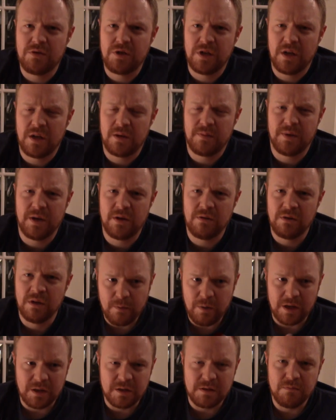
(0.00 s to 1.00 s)
usually are about,
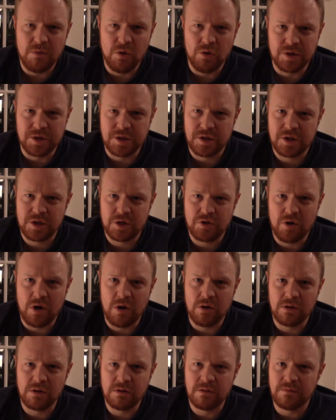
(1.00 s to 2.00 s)
well, most
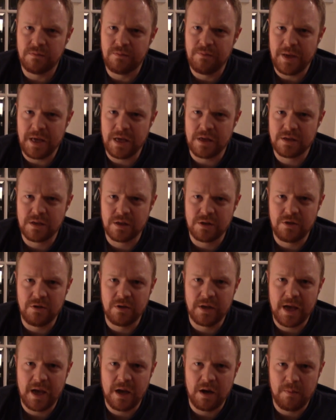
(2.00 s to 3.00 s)
strong beers that
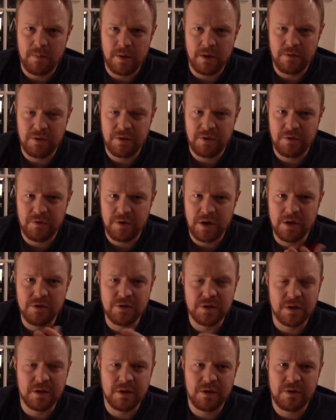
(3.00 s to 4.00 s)
you get are about
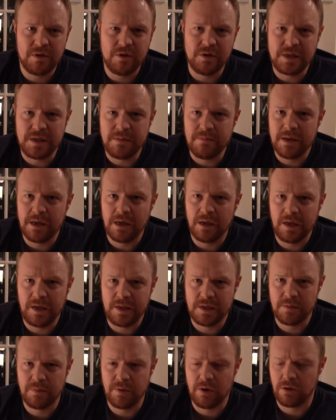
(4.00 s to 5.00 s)
330
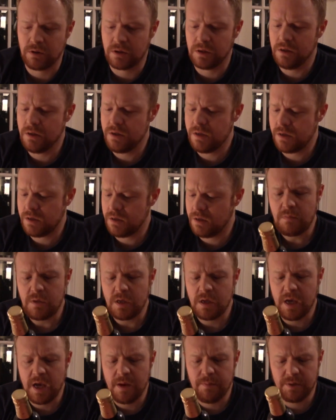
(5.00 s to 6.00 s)
millilitre bottles.
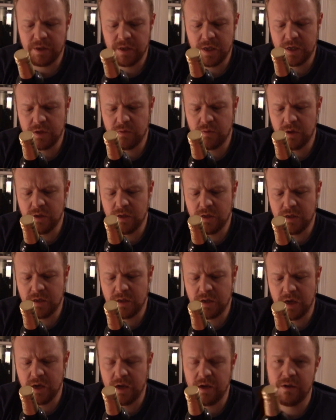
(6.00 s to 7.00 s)
Yeah, but this one's
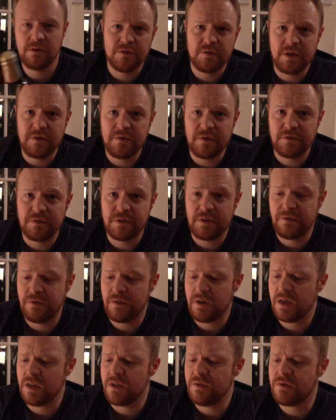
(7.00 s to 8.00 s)

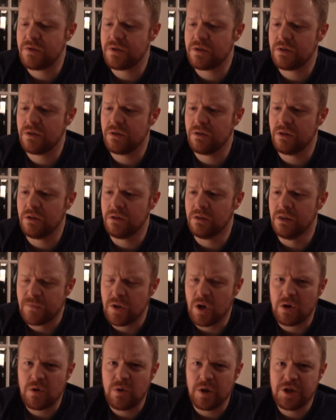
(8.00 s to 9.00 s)
355, so
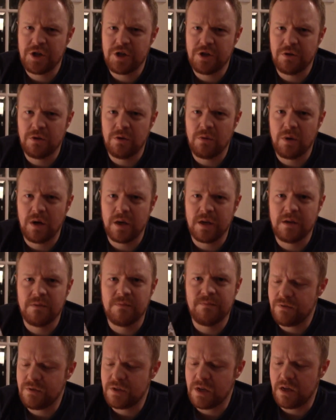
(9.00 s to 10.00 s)
not quite sure why
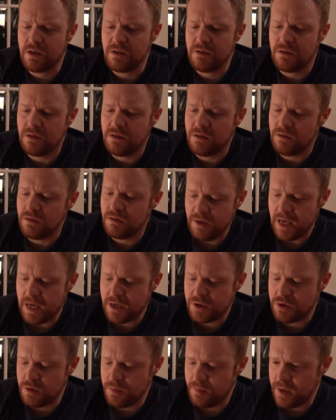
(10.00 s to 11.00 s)
they've done the
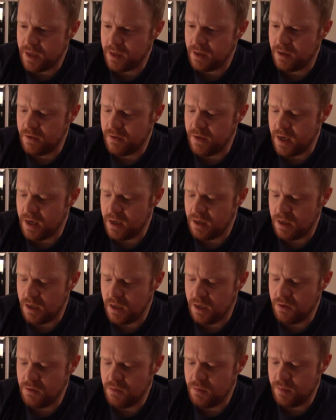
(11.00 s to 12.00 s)
extra bit in there, you
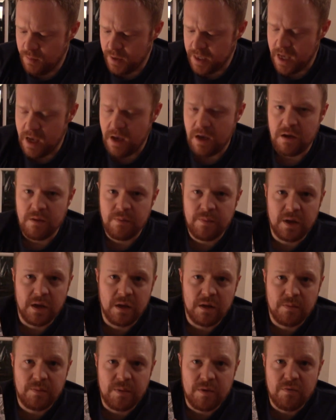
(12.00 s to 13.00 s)
know. But yeah,
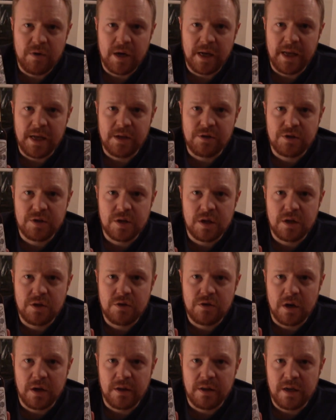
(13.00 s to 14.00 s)
it'd be really interesting to
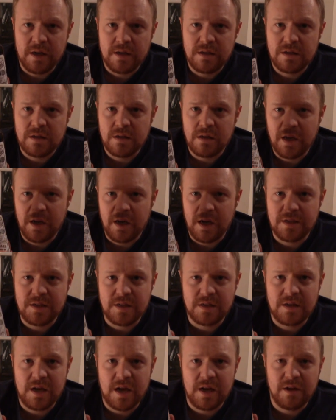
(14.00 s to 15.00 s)
try this. Yeah,
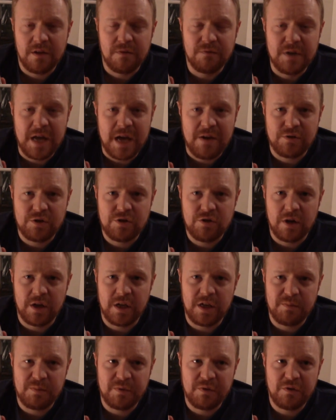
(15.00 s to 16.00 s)
as I said, I've never
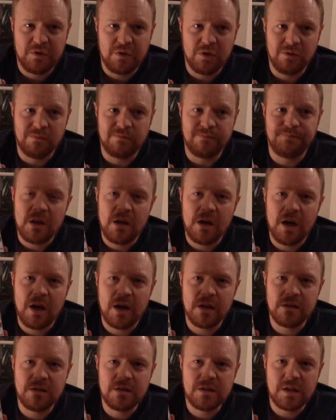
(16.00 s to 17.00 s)
tried it before,
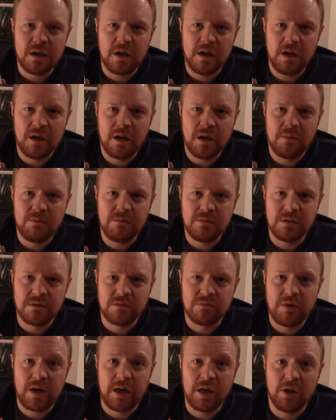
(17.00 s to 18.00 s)
and
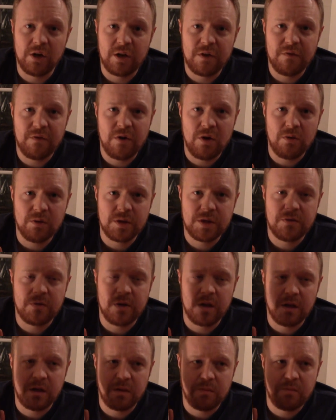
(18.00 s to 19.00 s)
really looking forward
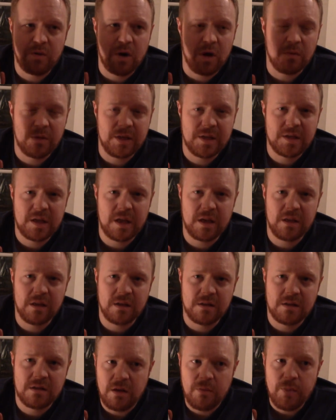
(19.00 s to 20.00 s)
to it. I'd probably say
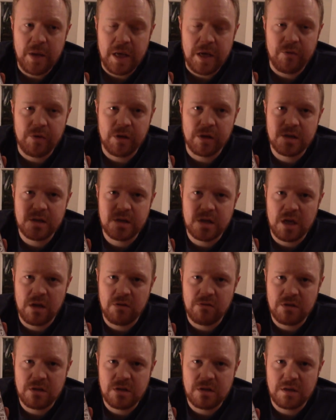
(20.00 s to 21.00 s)
that Imperial
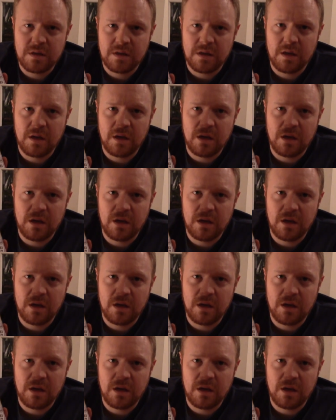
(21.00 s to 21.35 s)
Stouts